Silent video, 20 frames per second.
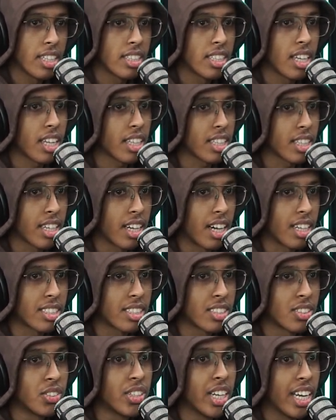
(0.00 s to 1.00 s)
Till it got
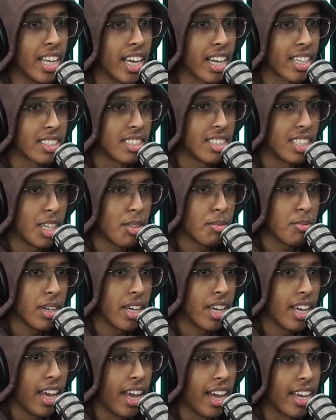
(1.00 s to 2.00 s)
really extreme,
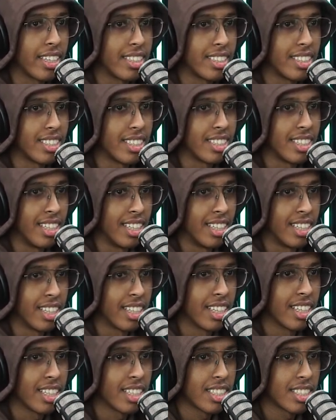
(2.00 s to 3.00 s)
and the
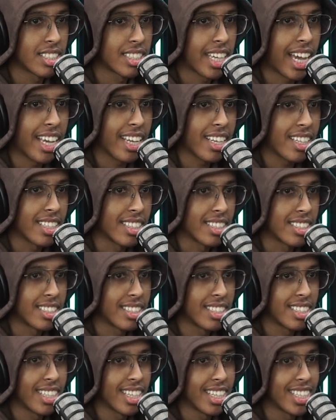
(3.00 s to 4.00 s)
silent
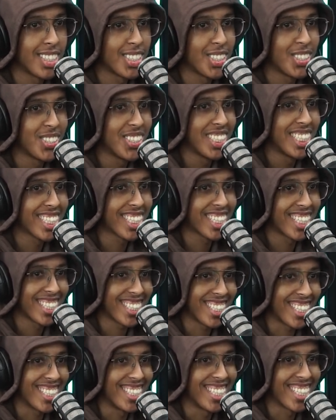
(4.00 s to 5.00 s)
shooter kid
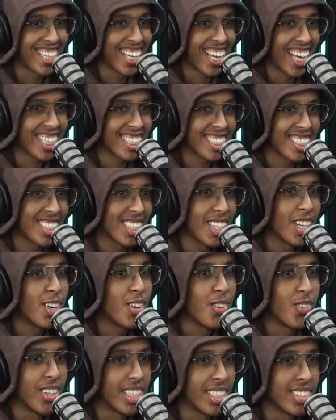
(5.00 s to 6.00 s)
in the class
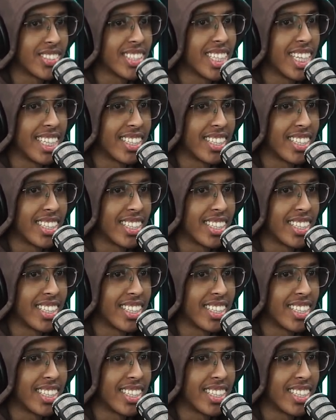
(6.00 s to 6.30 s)
went really